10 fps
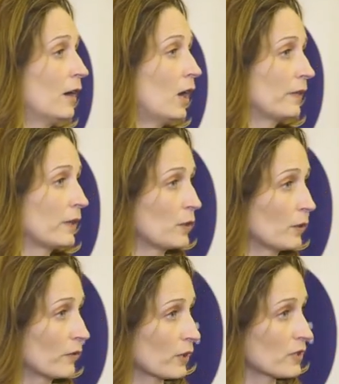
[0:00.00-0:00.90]
on the
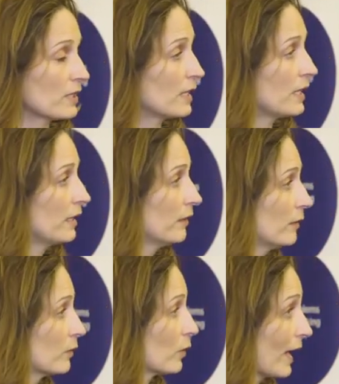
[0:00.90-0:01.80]
university
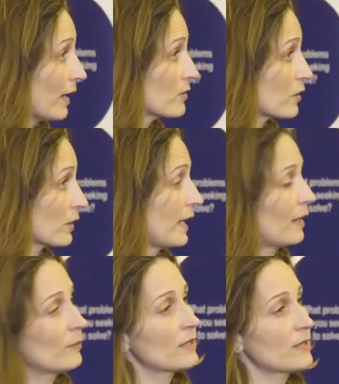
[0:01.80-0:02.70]
grounds or
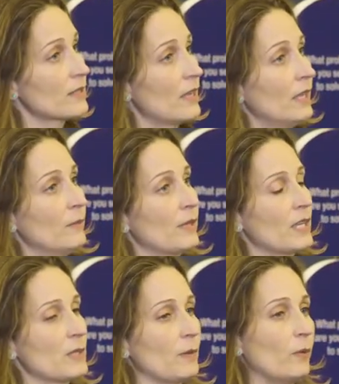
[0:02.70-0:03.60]
campus
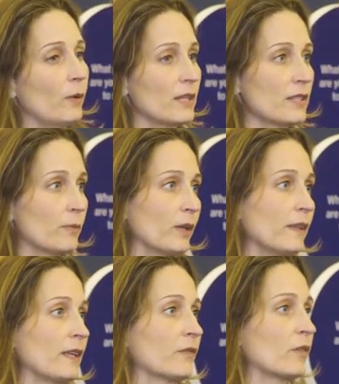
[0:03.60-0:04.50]
because we wanted to bring
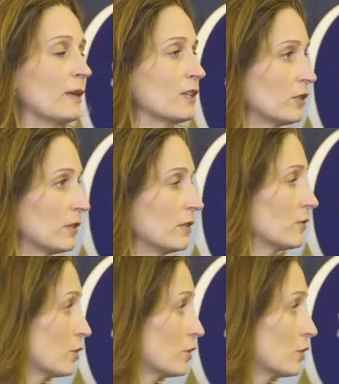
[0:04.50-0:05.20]
the information